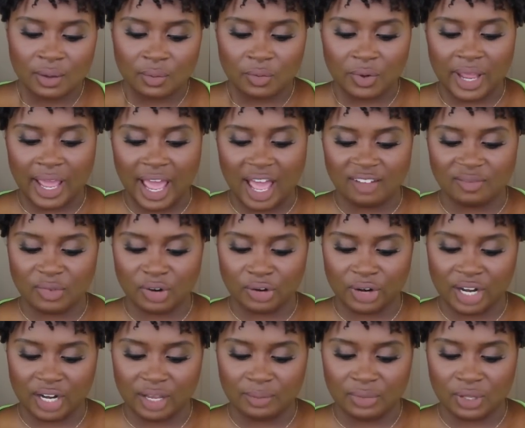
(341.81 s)
we have
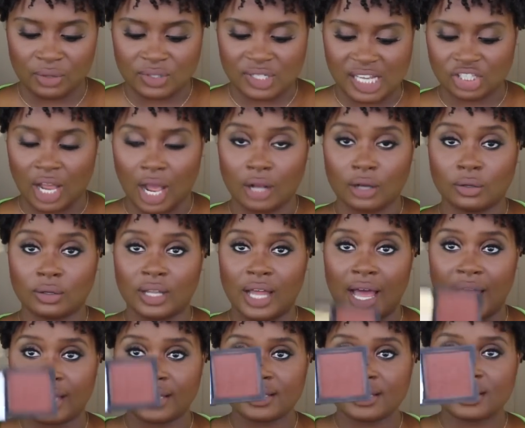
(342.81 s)
Mareena Beauté
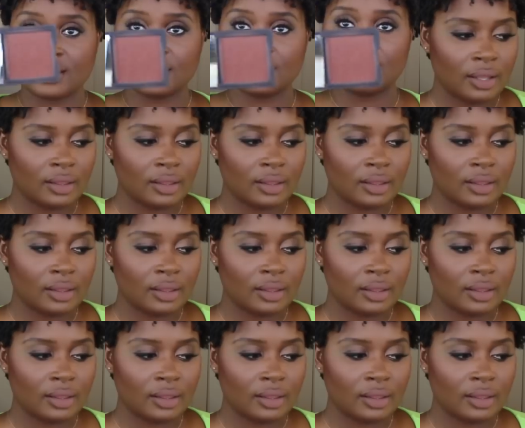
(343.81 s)
Chocolat.